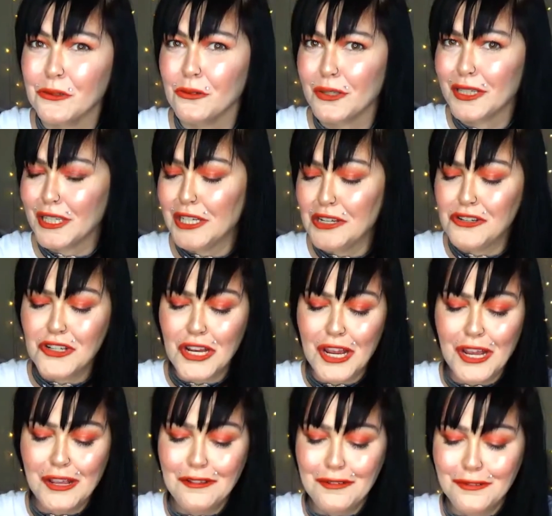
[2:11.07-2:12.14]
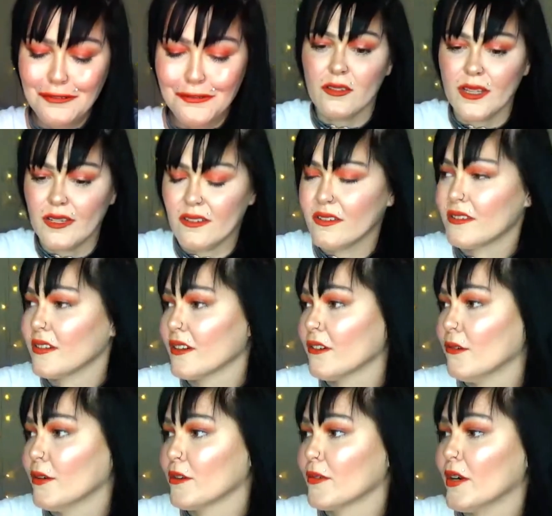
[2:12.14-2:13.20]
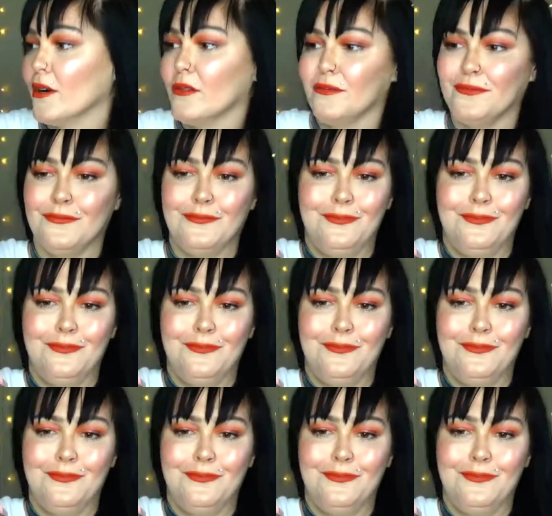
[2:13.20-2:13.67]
keychain for like start going around